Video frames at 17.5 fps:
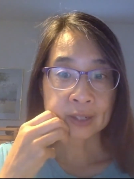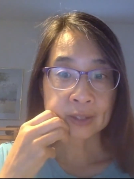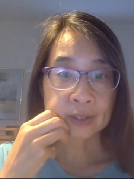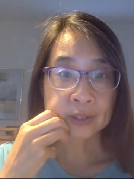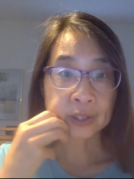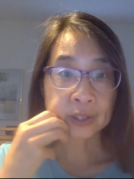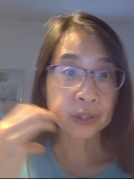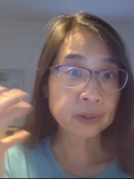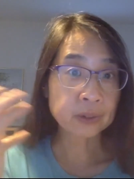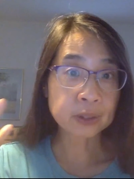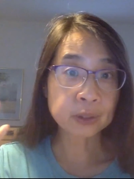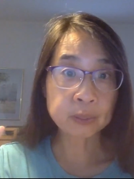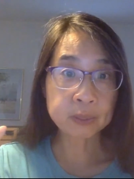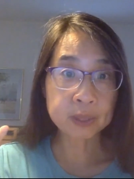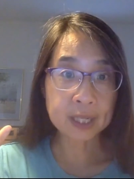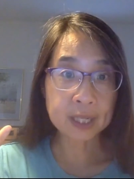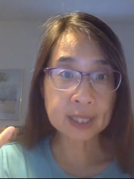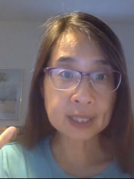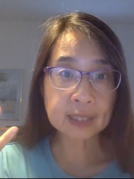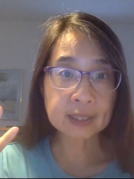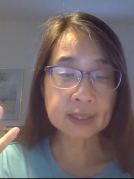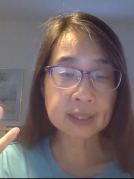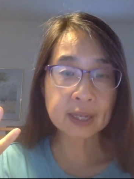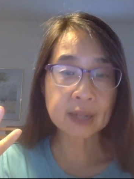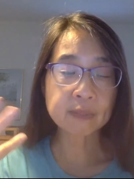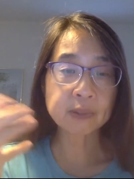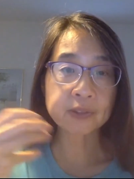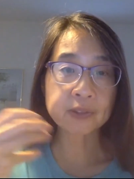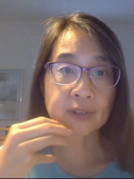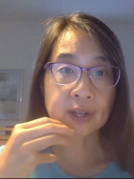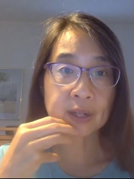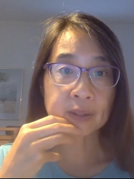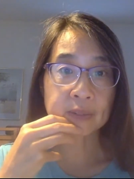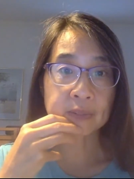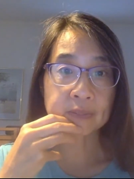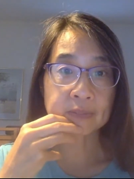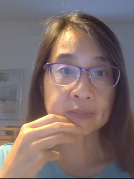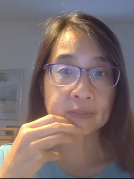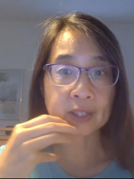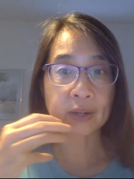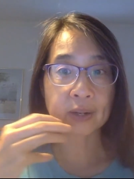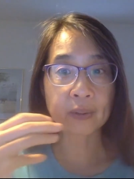secure Kubernetes comes from,